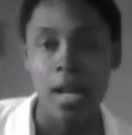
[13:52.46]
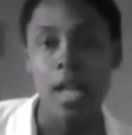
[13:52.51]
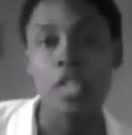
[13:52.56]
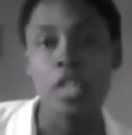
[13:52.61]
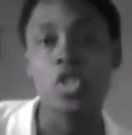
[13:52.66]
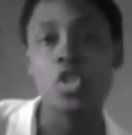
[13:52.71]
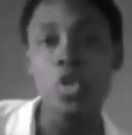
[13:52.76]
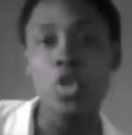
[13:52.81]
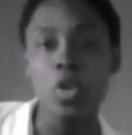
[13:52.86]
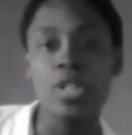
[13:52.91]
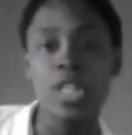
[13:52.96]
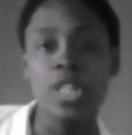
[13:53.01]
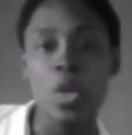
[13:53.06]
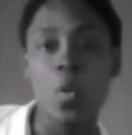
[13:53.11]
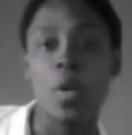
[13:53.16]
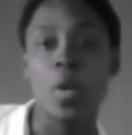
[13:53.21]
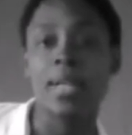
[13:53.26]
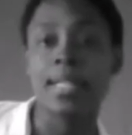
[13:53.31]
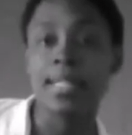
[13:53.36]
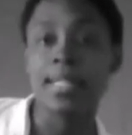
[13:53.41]

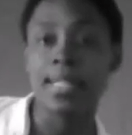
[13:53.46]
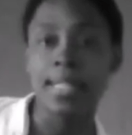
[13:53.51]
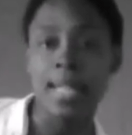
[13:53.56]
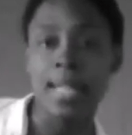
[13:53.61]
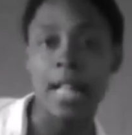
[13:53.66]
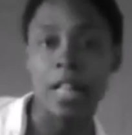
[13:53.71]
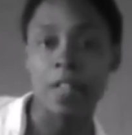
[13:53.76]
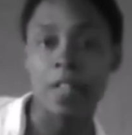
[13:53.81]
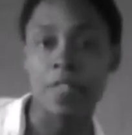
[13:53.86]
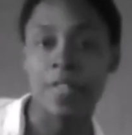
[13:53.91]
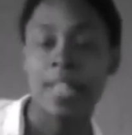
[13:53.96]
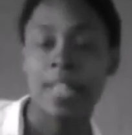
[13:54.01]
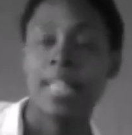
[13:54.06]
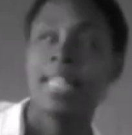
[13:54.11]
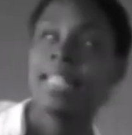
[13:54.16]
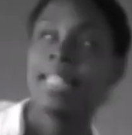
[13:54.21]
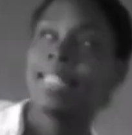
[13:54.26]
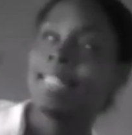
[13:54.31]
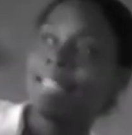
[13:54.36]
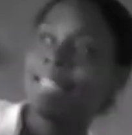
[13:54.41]
asserting oneself
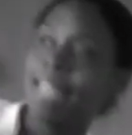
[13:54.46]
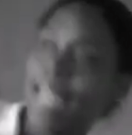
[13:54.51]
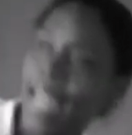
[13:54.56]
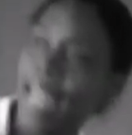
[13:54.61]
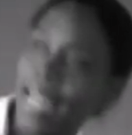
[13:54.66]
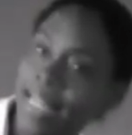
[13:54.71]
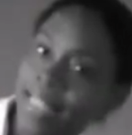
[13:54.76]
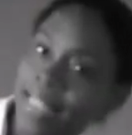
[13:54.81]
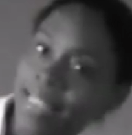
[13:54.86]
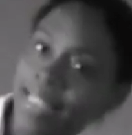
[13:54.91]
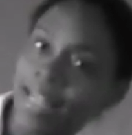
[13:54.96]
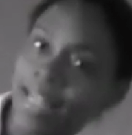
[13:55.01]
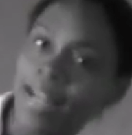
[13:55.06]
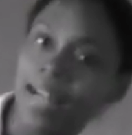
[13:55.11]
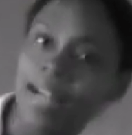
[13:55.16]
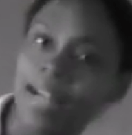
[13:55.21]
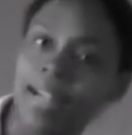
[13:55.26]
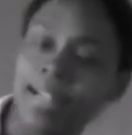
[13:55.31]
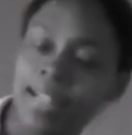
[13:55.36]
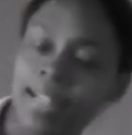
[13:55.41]
takes
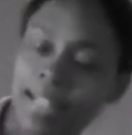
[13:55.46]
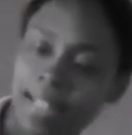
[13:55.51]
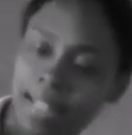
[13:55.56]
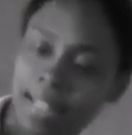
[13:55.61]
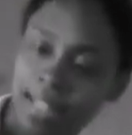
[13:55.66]
a